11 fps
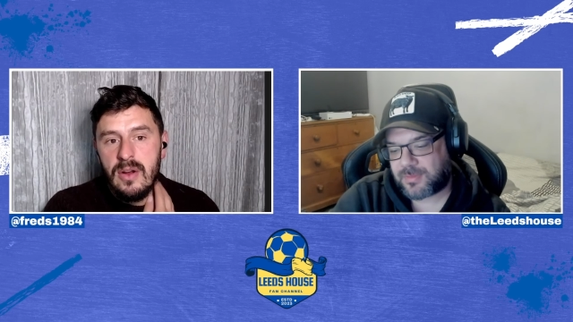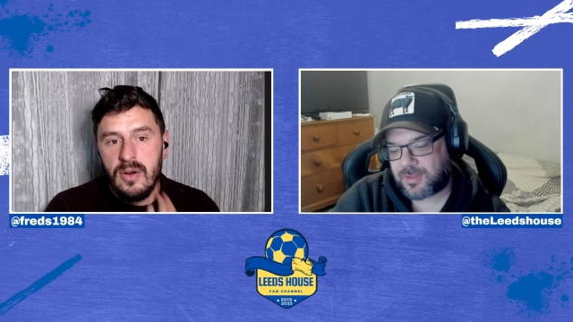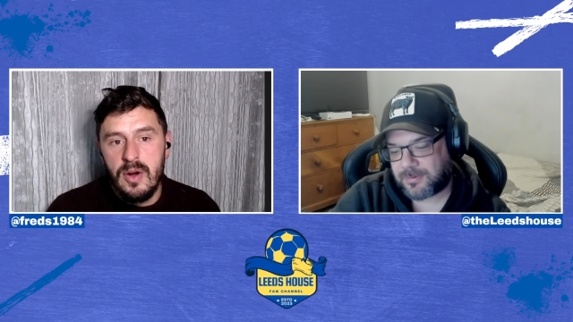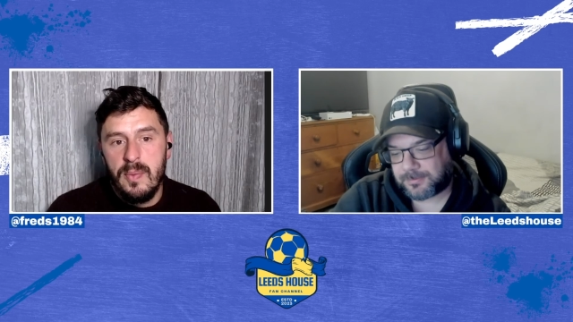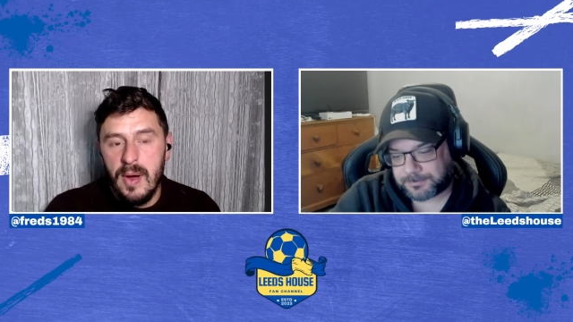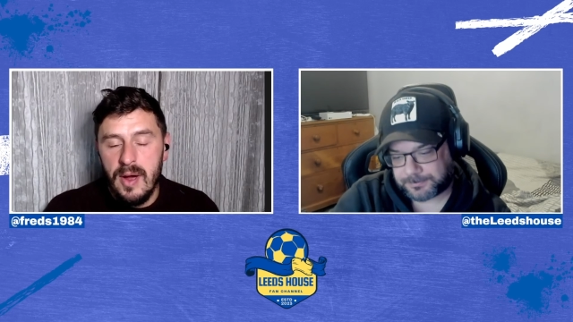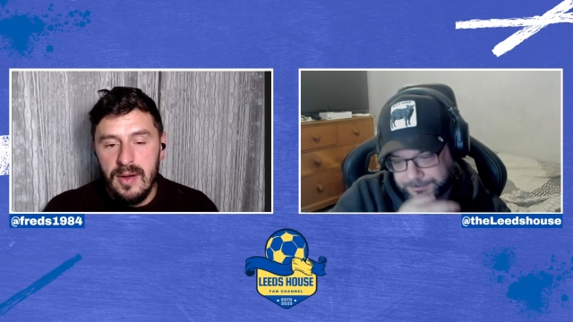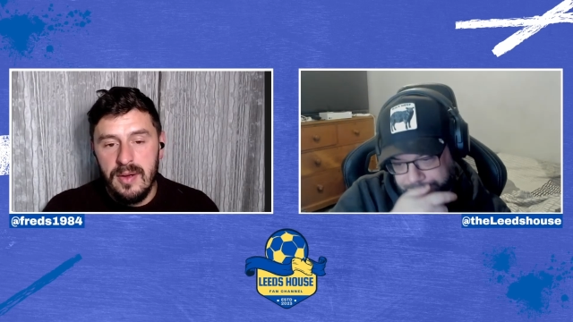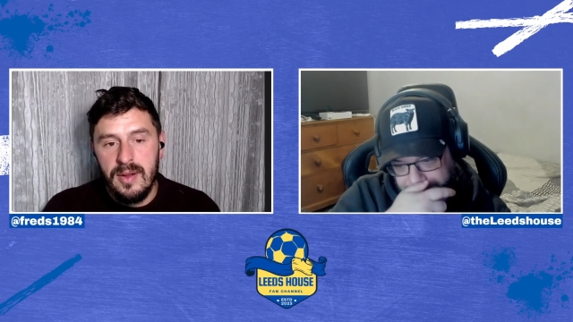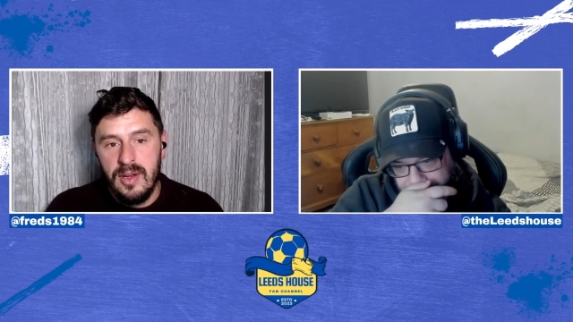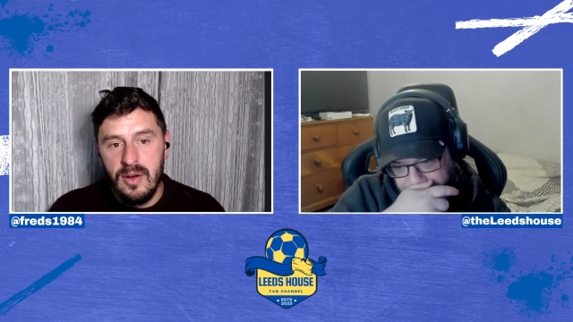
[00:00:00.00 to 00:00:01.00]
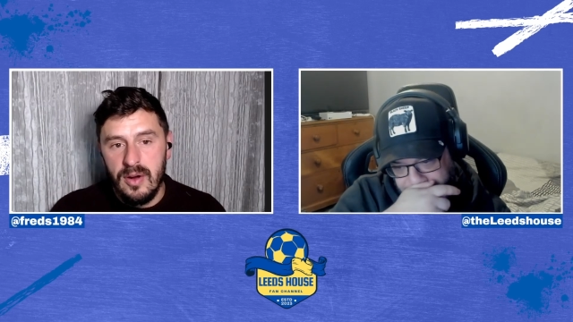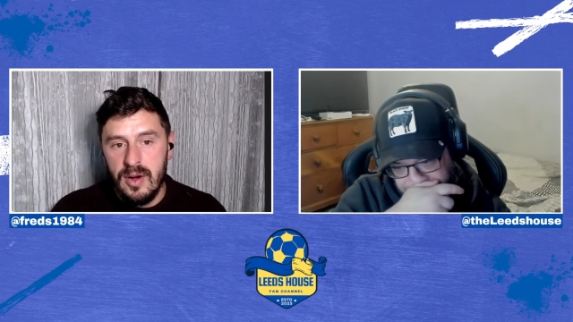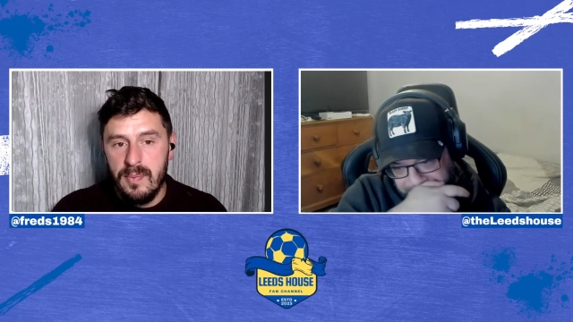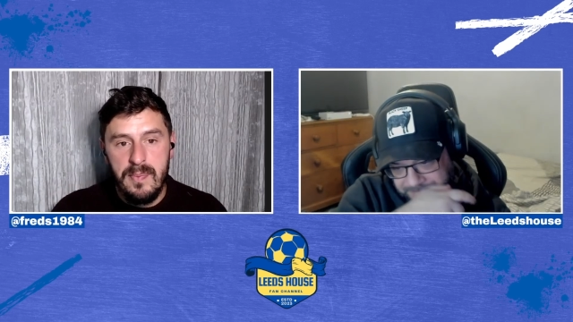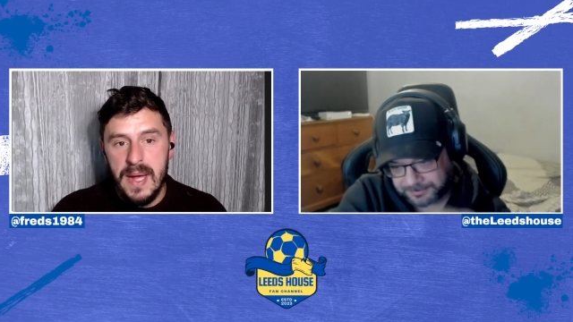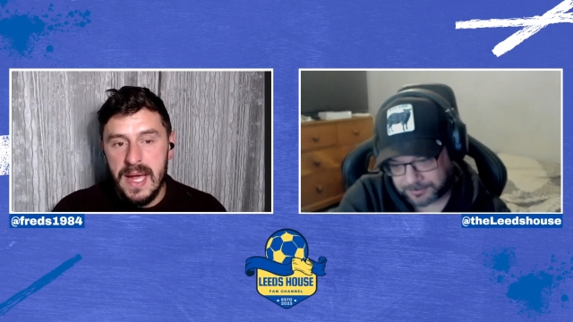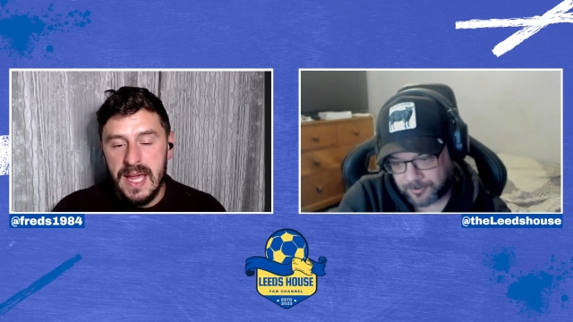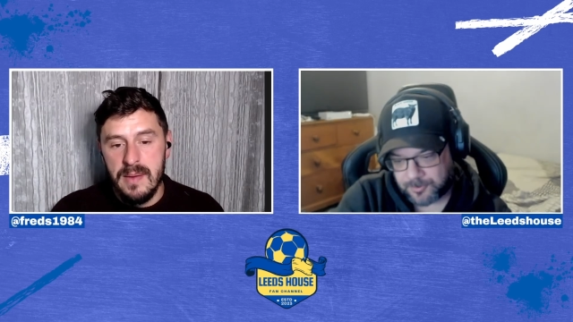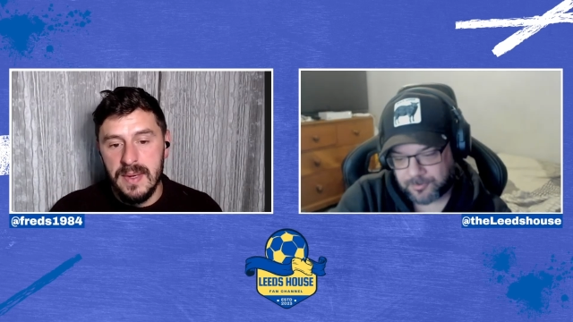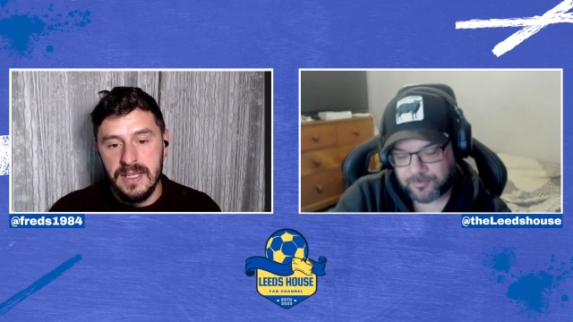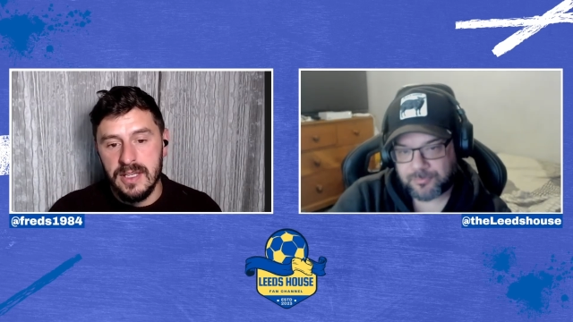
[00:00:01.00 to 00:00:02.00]
Speaker 1: not going to put you're not going to pick
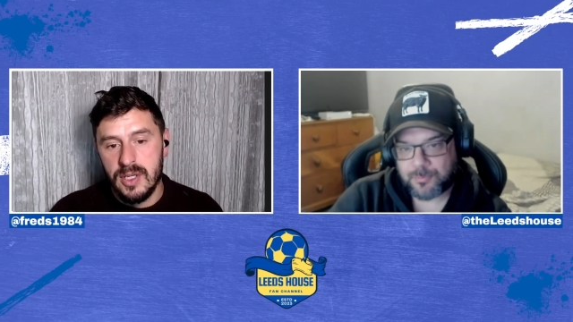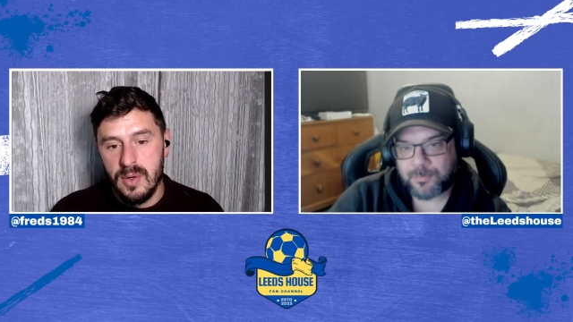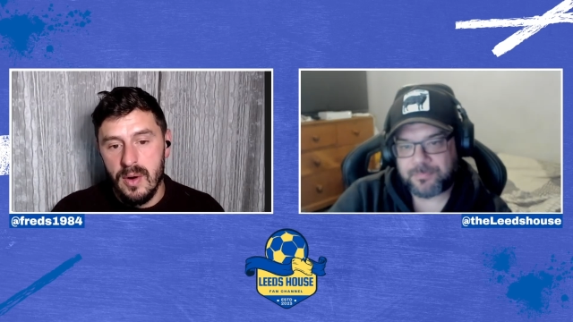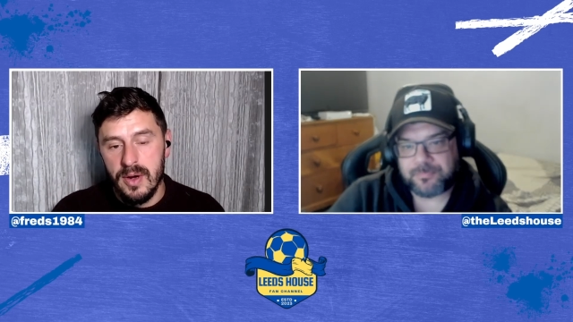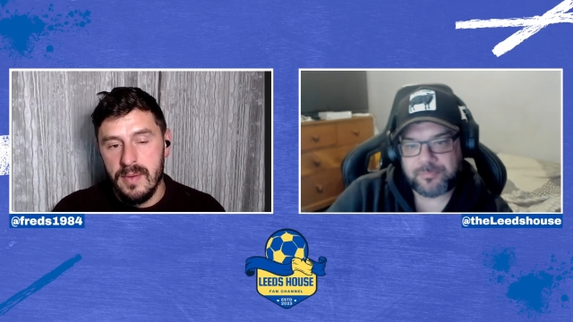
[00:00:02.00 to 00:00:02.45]
him in your squad.